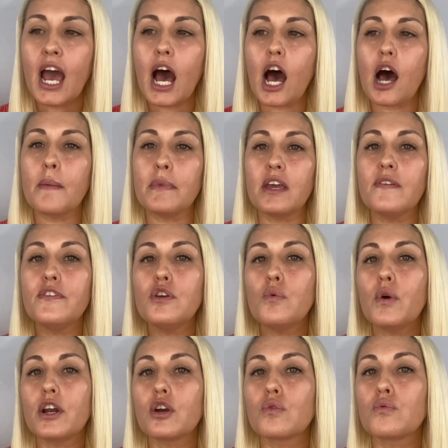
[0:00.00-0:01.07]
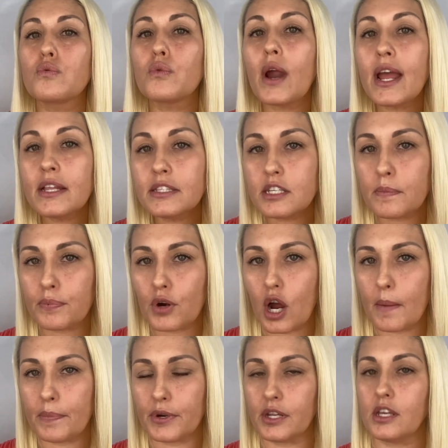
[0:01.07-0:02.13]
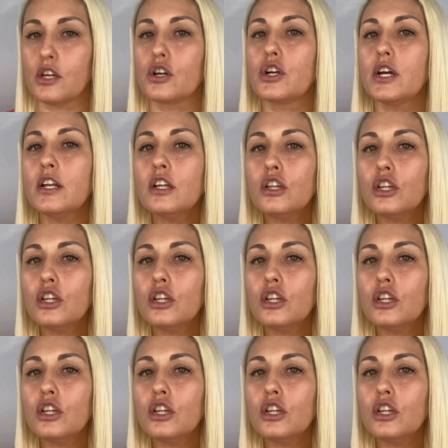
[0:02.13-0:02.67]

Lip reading: If you want to rent a property, you're going to